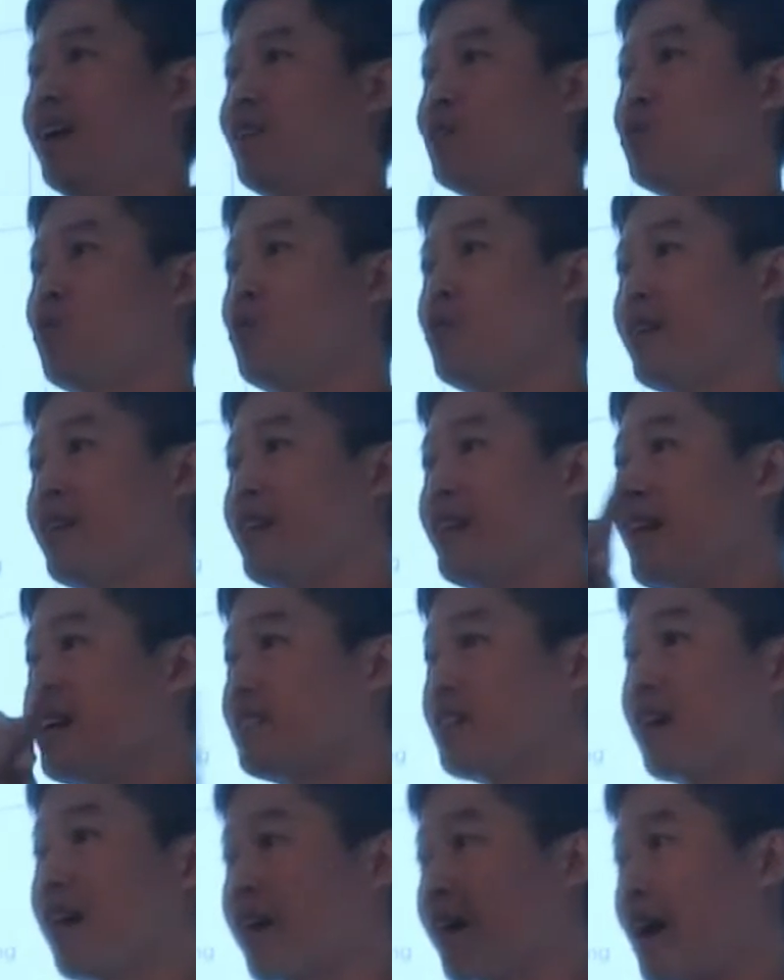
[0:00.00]
So
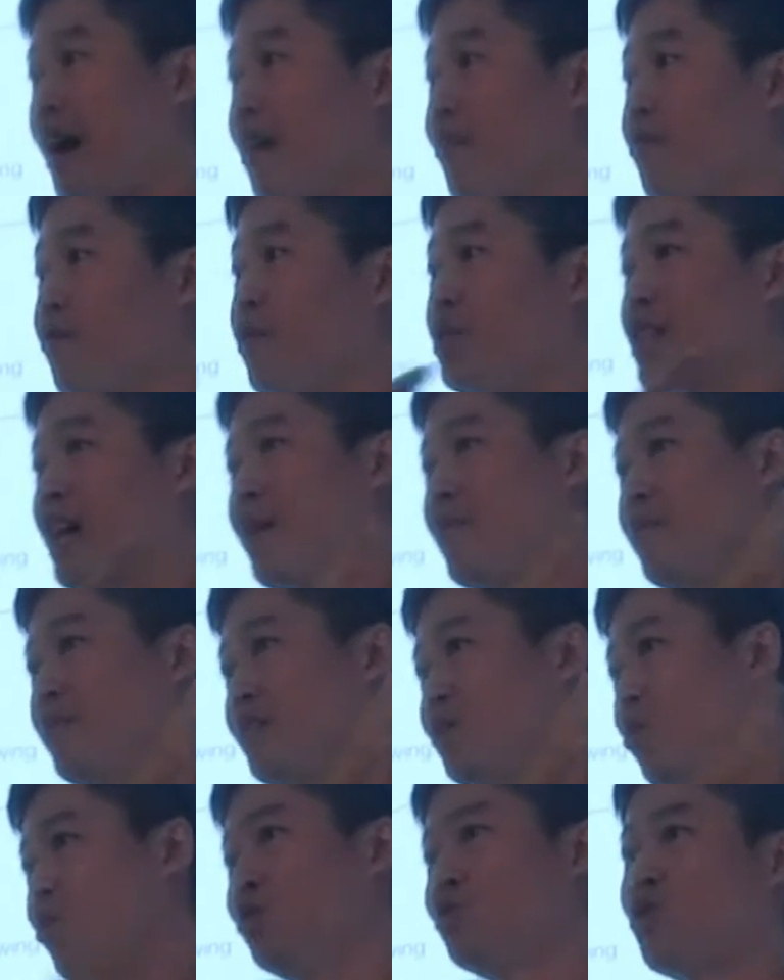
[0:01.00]
there's a graph which I
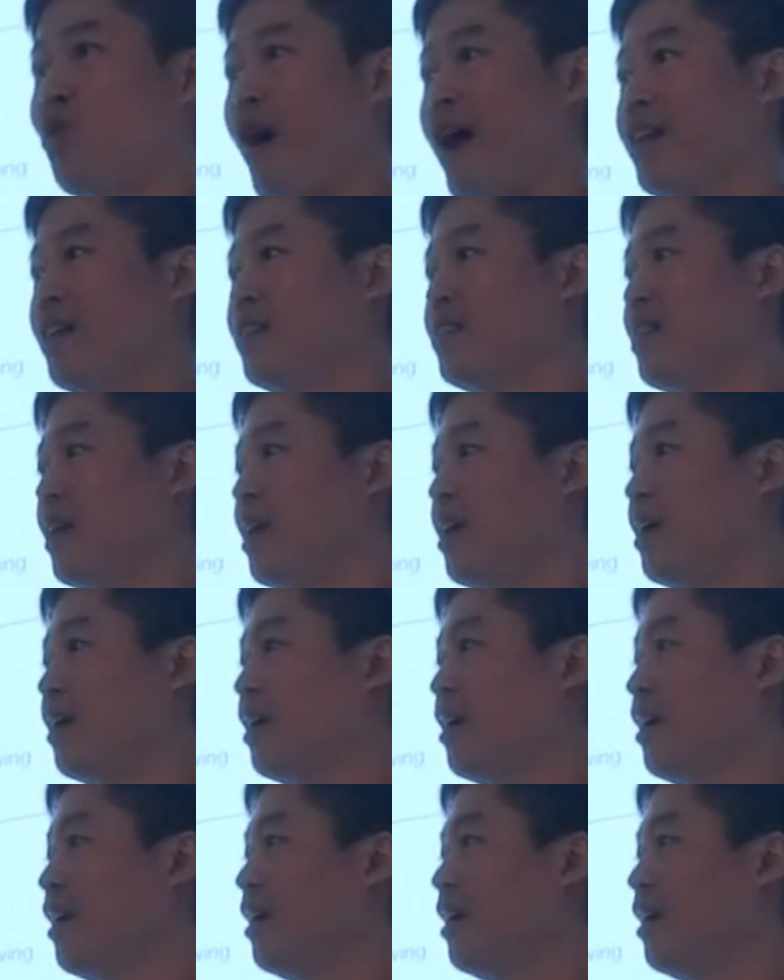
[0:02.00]
don't draw anything.